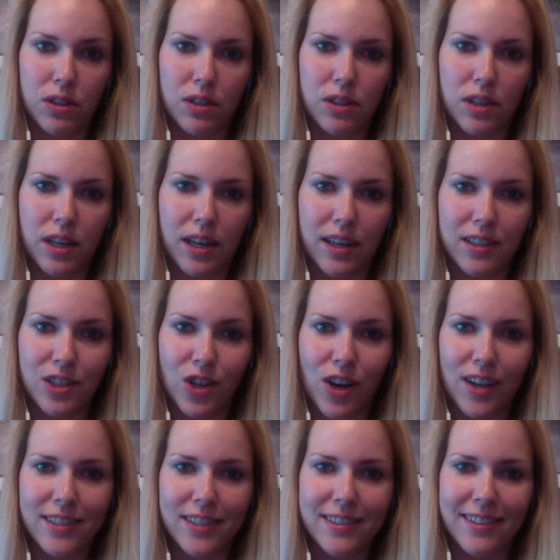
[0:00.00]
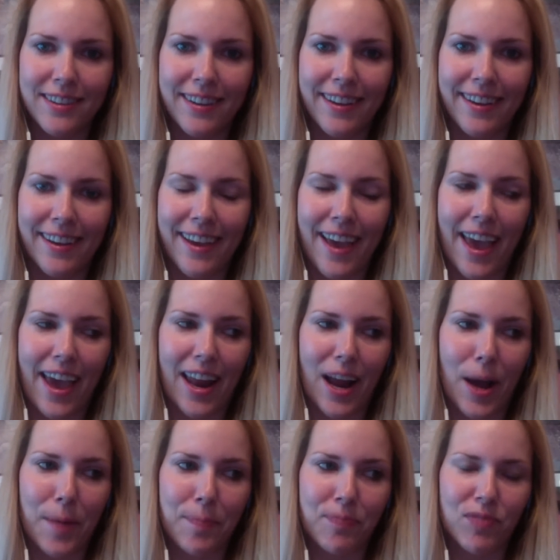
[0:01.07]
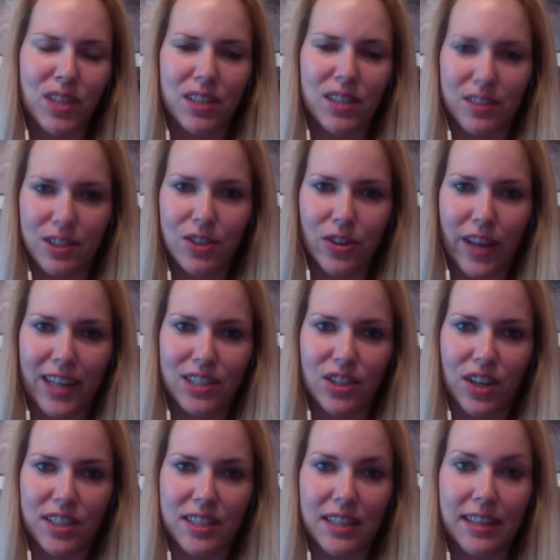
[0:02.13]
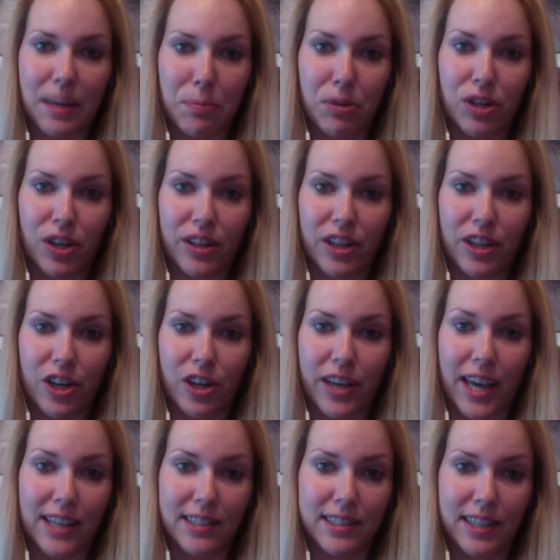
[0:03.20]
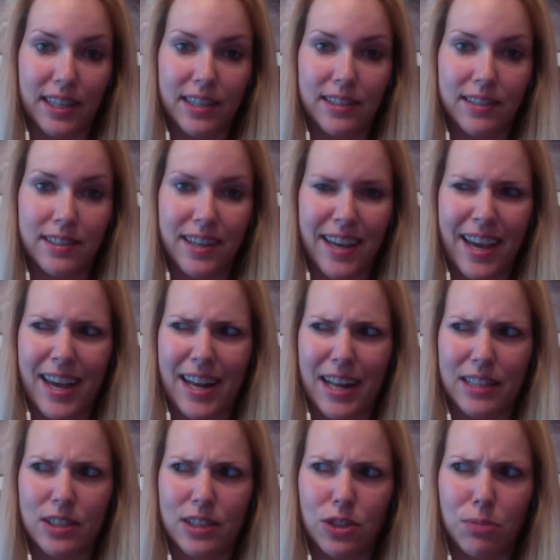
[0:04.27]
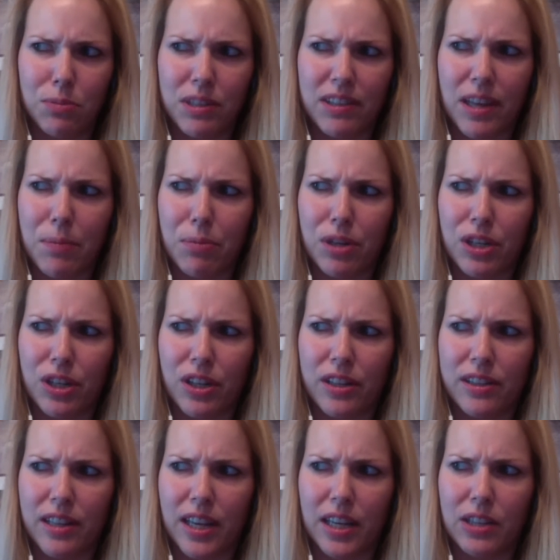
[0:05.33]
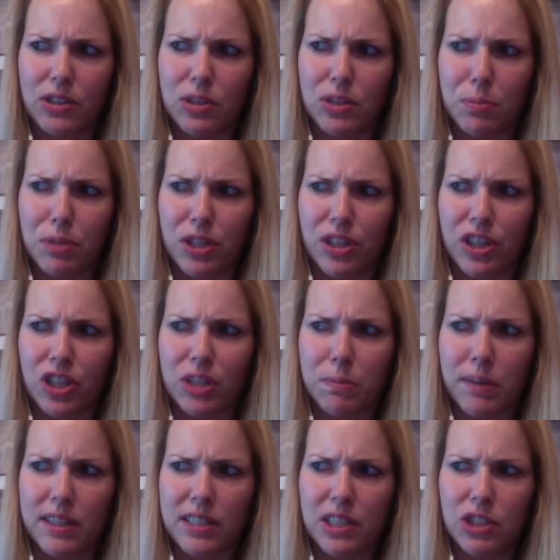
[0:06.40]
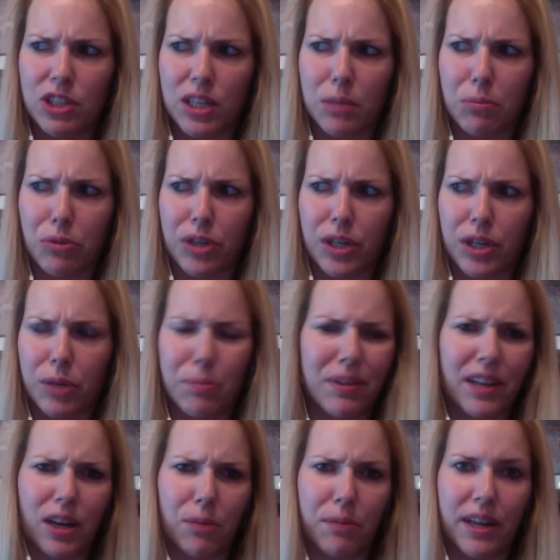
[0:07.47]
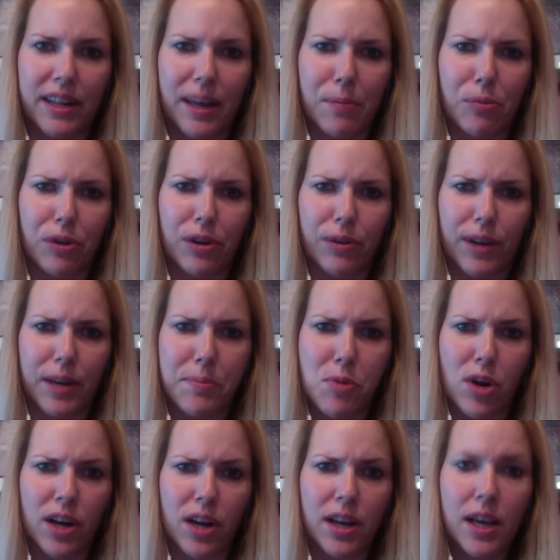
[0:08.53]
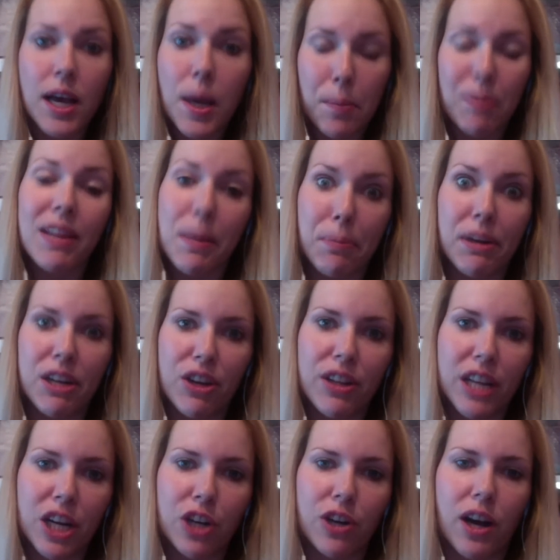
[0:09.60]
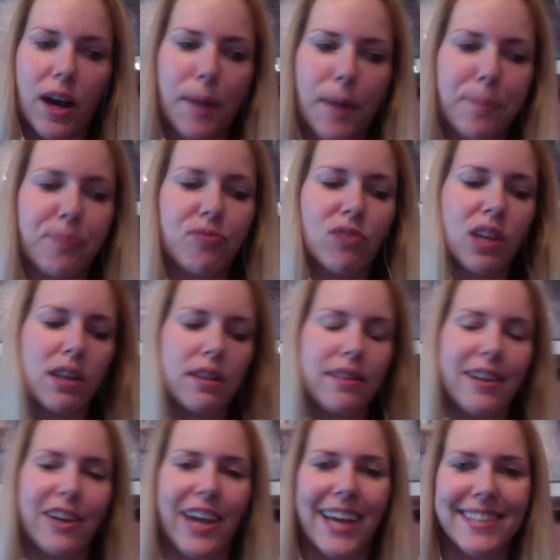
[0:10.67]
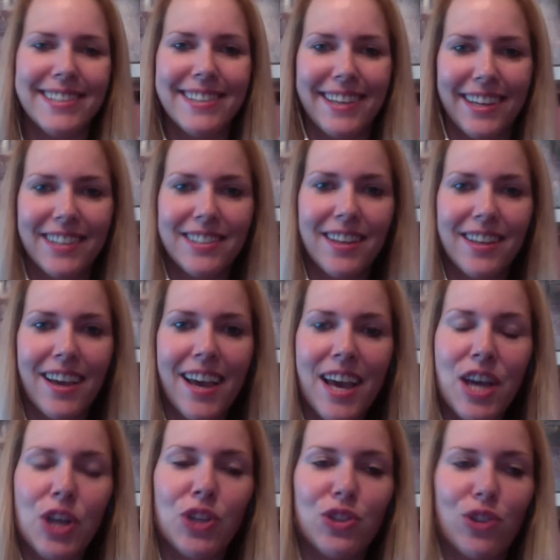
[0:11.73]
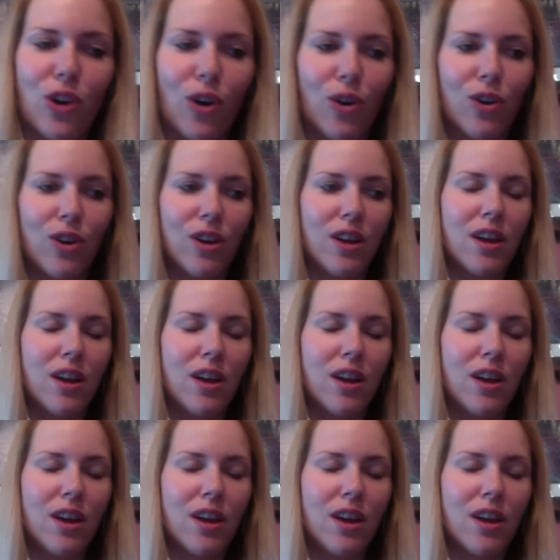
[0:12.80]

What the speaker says: sauce. And you know that sauce that they put on their quesadillas. And I do believe they used to put it on their spicy chicken burrito, but they don't make that burrito anymore. But they put it on their quesadillas. So